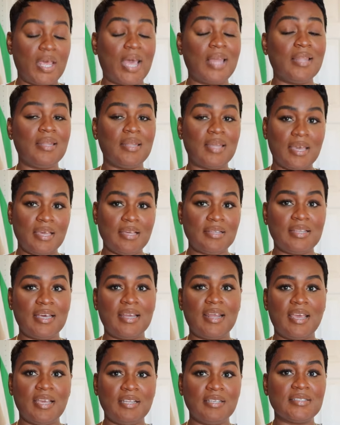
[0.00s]
I like that
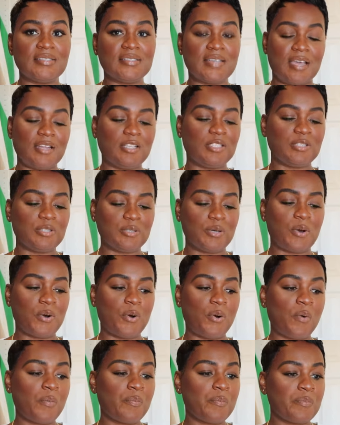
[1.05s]
I decided to
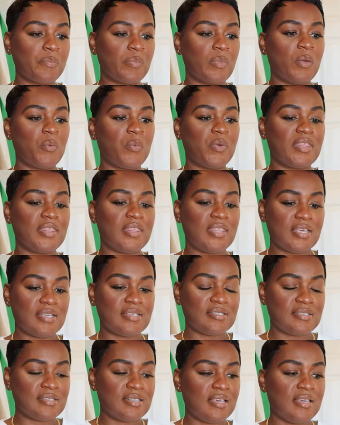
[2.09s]
go with
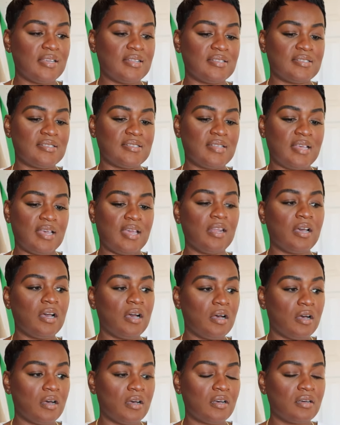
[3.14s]
this instead
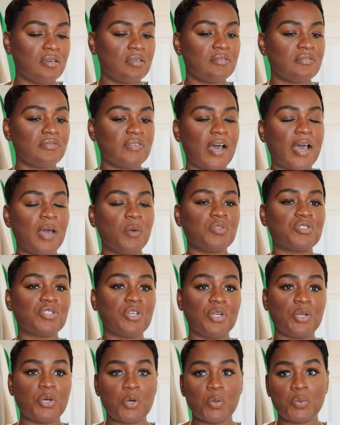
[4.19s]
of I was
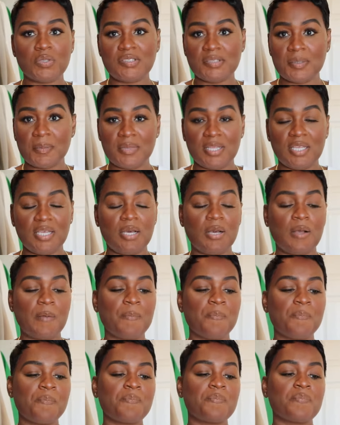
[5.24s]
going to go with something
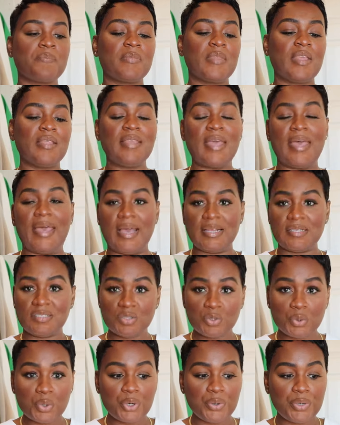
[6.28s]
that had
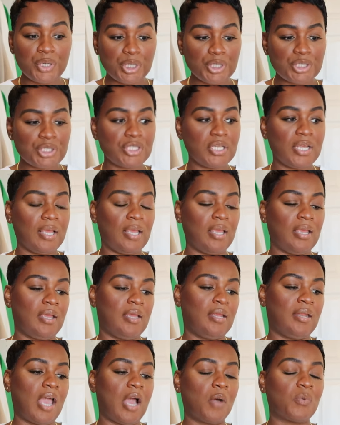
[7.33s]
storage
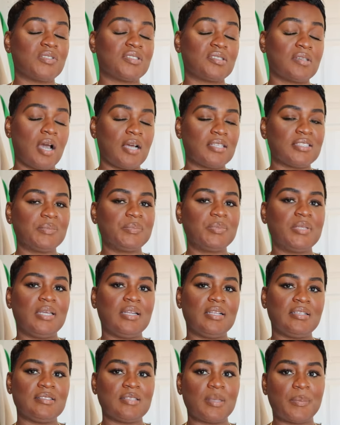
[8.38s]
and I was
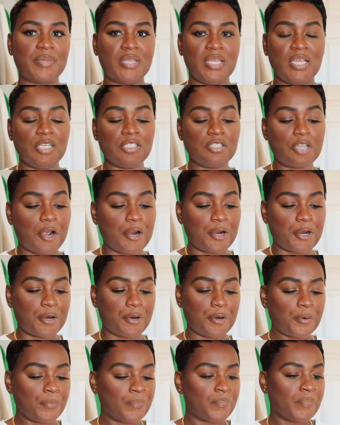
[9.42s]
contemplating something darker.